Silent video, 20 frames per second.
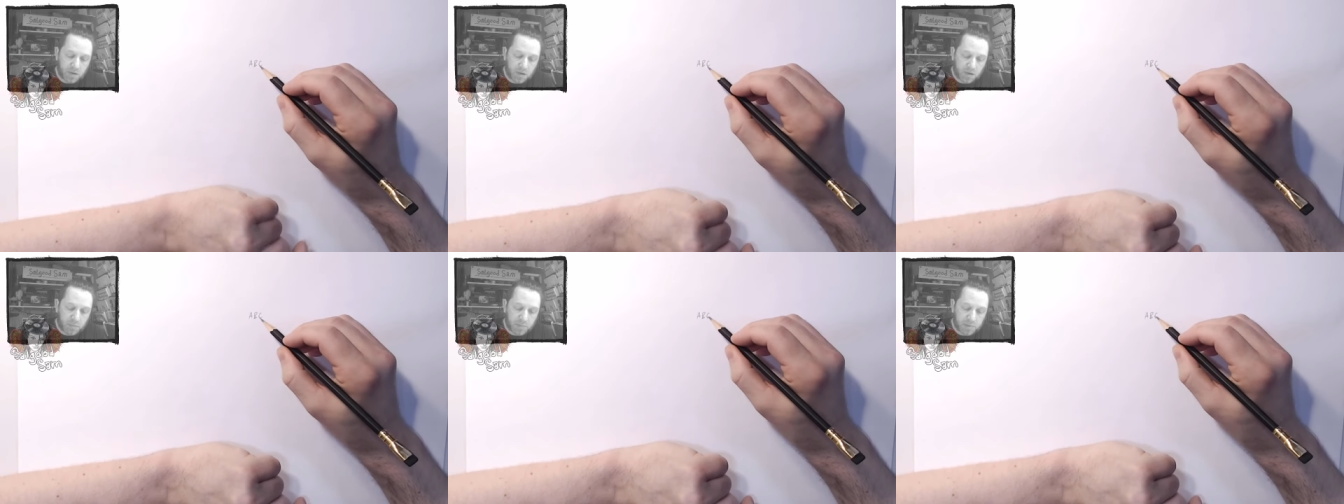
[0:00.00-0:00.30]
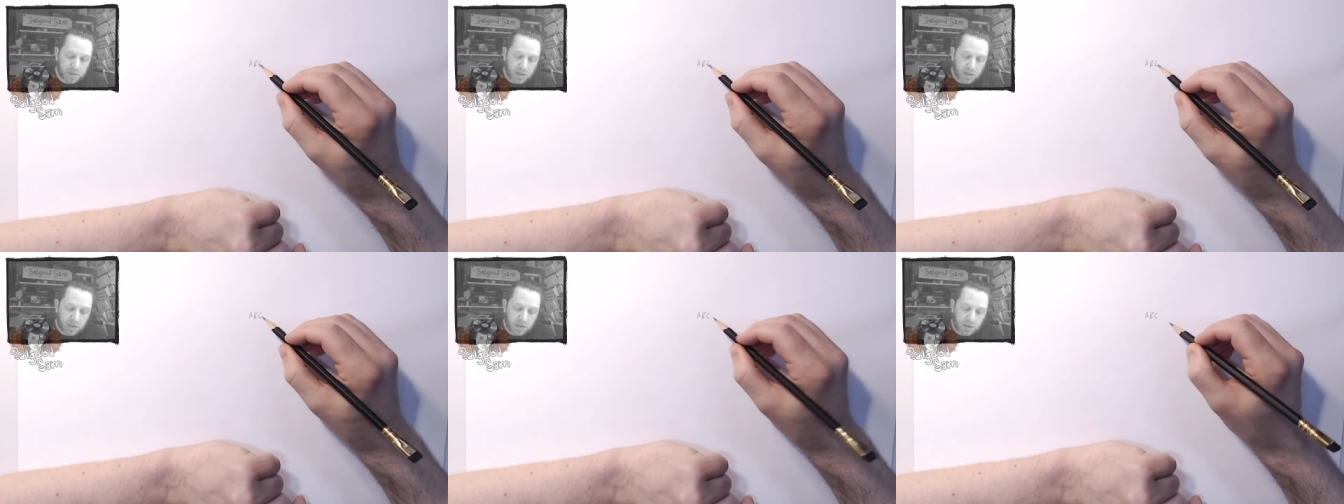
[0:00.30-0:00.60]
It's
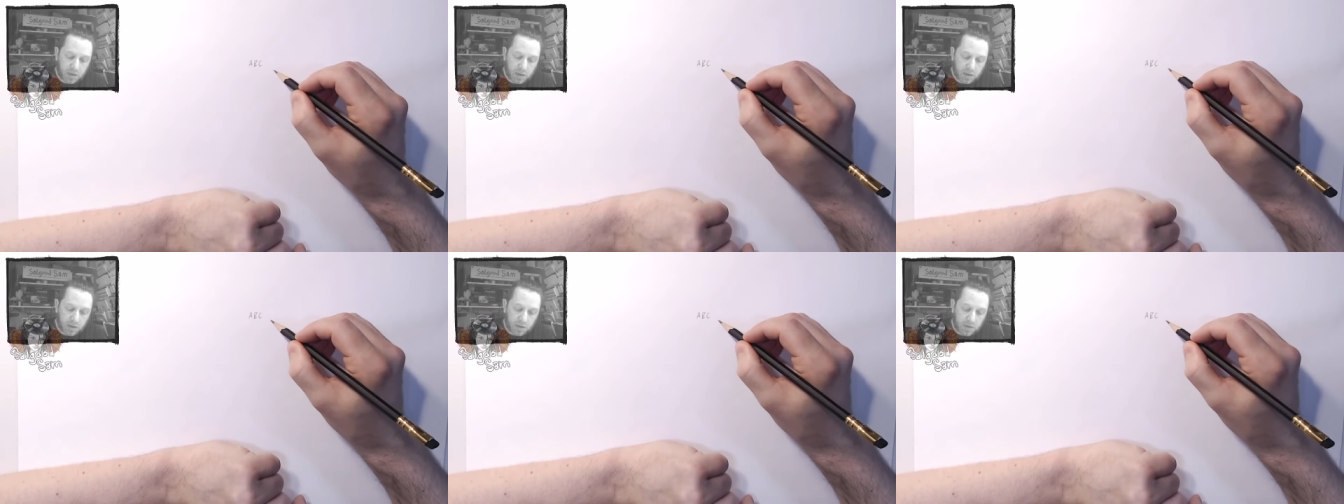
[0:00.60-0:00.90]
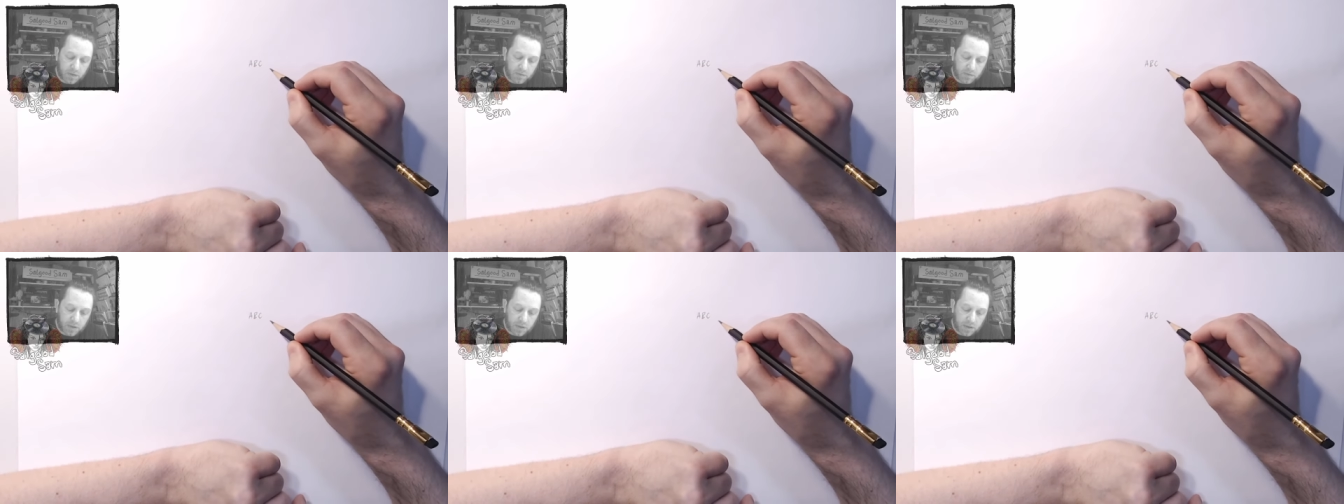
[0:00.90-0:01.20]
particularly
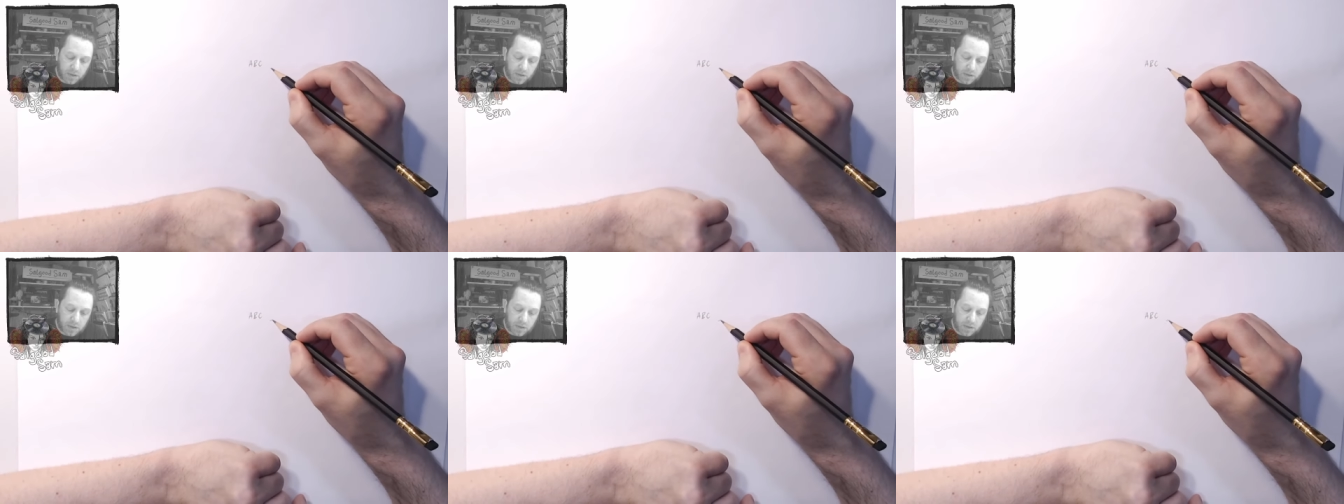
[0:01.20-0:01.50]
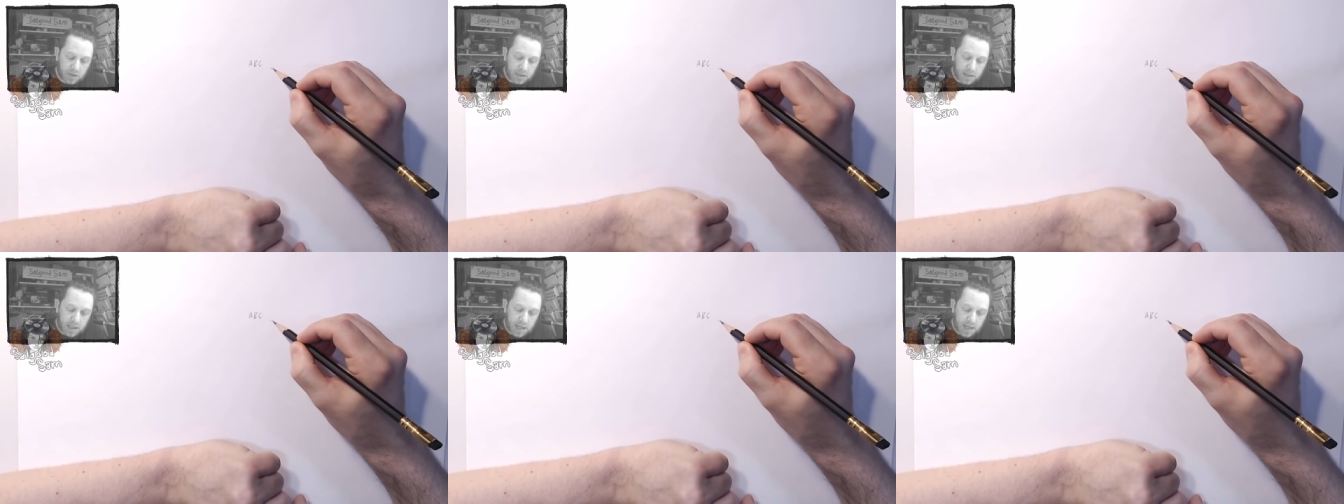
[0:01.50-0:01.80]
good for
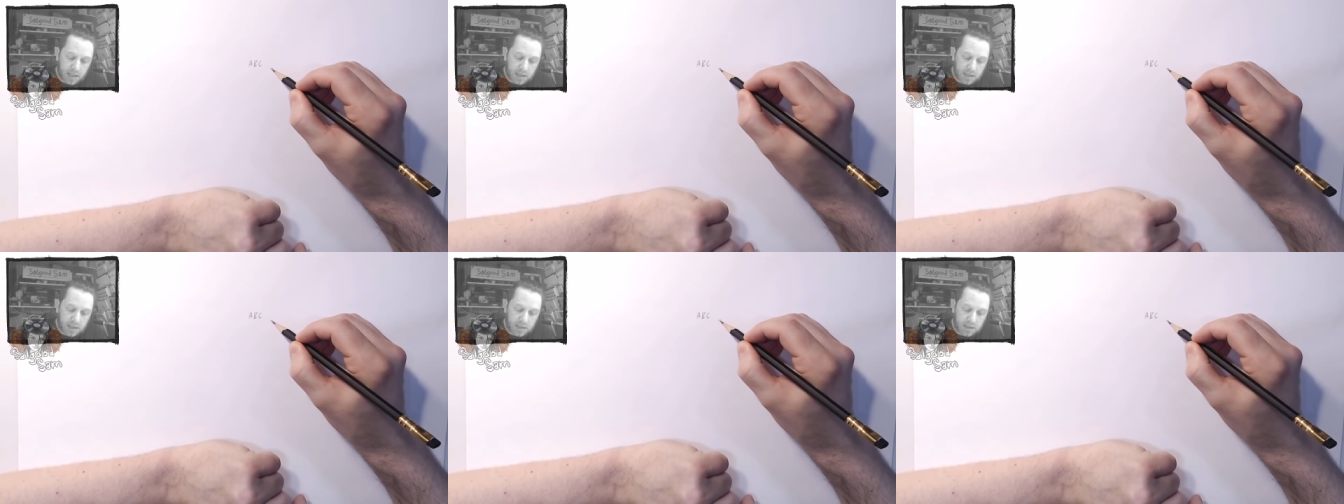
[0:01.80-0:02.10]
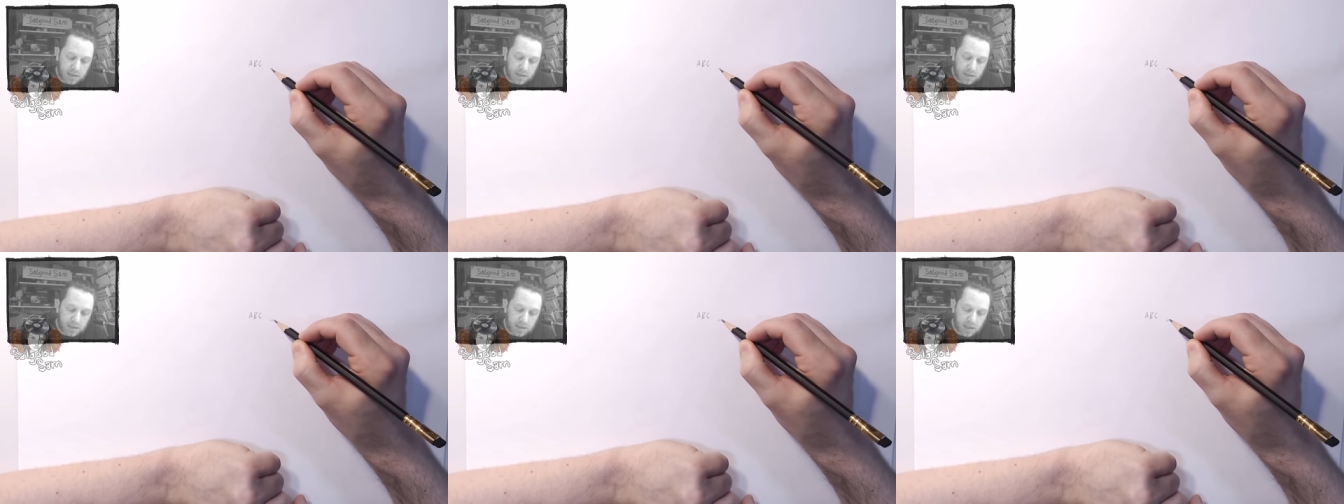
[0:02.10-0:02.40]
little tiny
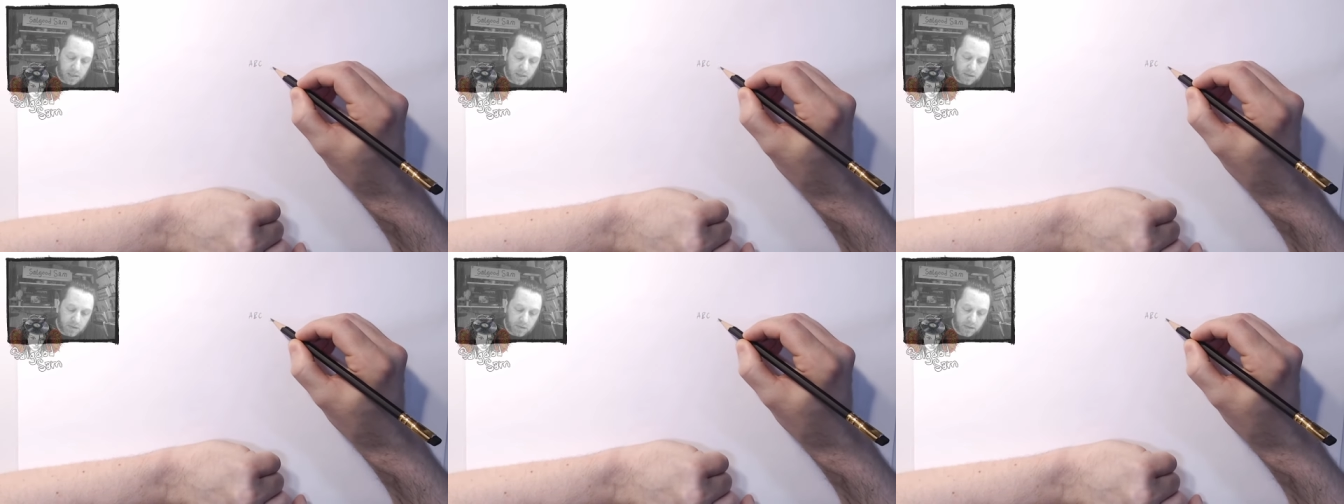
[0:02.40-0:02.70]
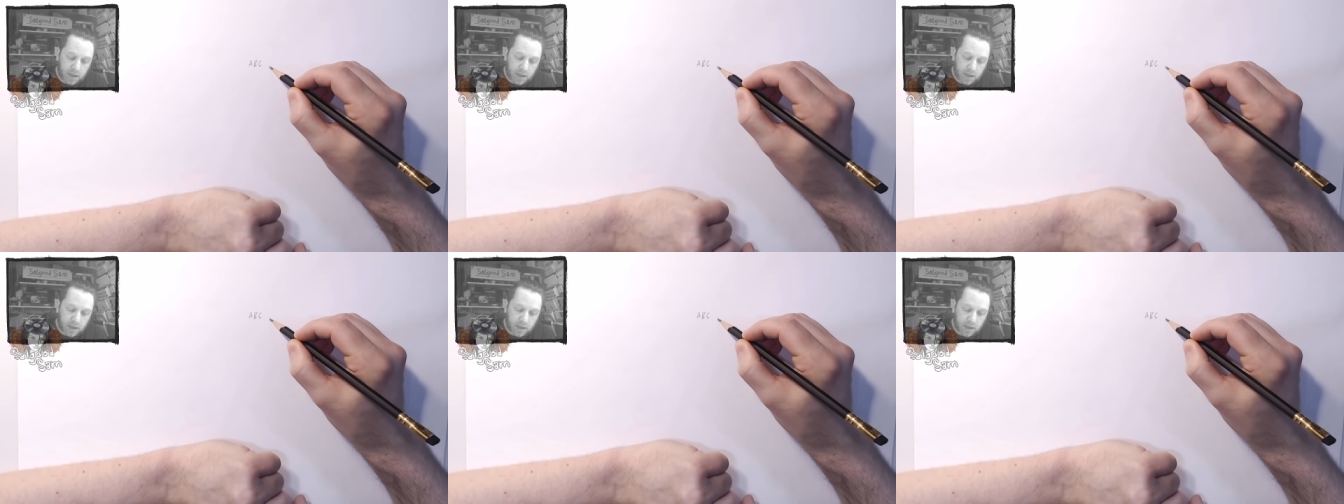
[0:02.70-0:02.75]
details,